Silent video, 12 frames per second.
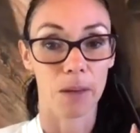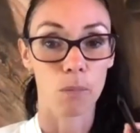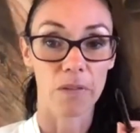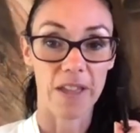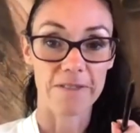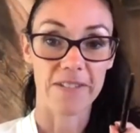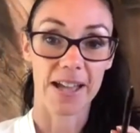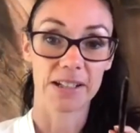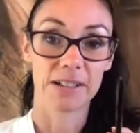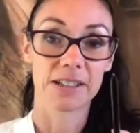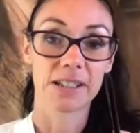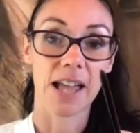what they found
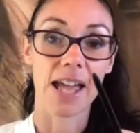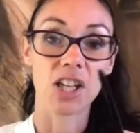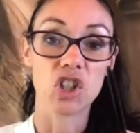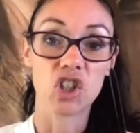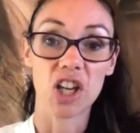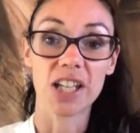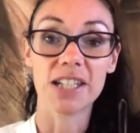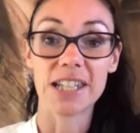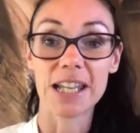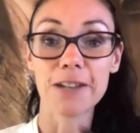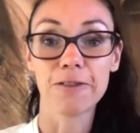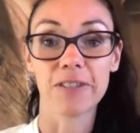is a gene
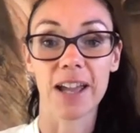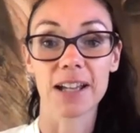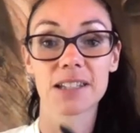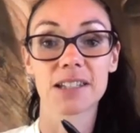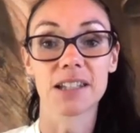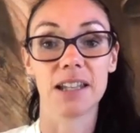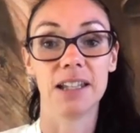defect